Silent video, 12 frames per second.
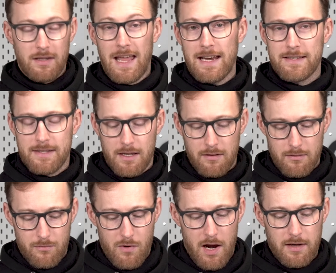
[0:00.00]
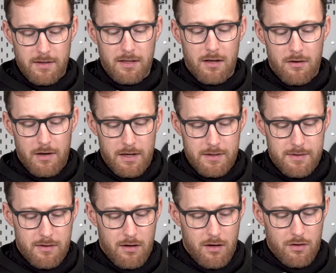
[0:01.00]
The next thing right here is
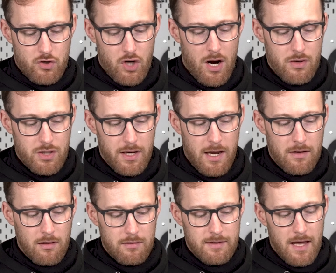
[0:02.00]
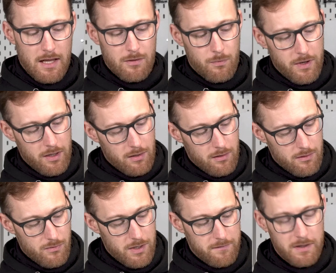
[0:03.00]
the charging handle that will
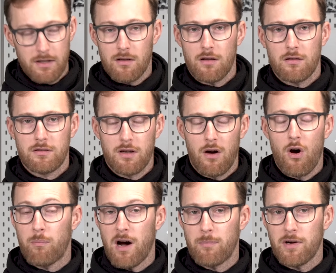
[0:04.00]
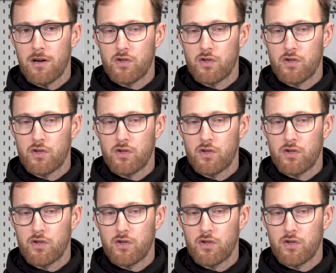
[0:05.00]
reveal the Hopup